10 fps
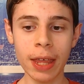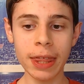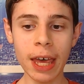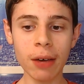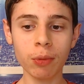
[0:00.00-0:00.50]

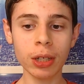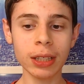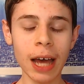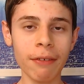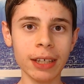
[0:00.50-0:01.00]
They will need
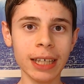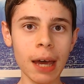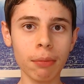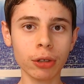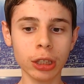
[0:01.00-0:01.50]
to have the
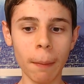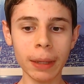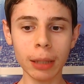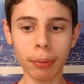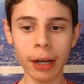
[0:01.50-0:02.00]
Gamblers
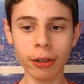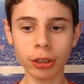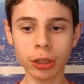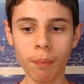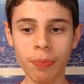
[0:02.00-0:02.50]
beat the
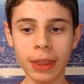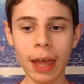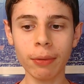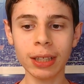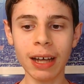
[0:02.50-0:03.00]
Breakers.
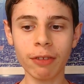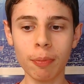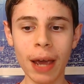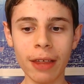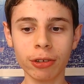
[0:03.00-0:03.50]
They will need to have the
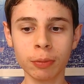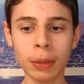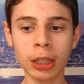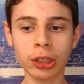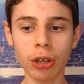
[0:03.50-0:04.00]
Panthers
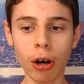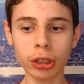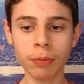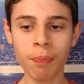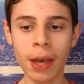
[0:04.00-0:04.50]
beat the
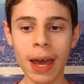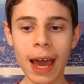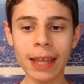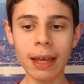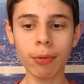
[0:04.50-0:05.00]
Stars,
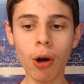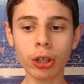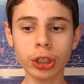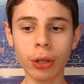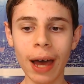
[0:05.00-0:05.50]
and they will
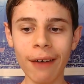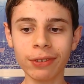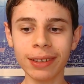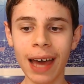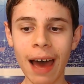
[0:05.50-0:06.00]
also have
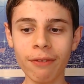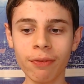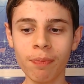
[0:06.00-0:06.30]
to have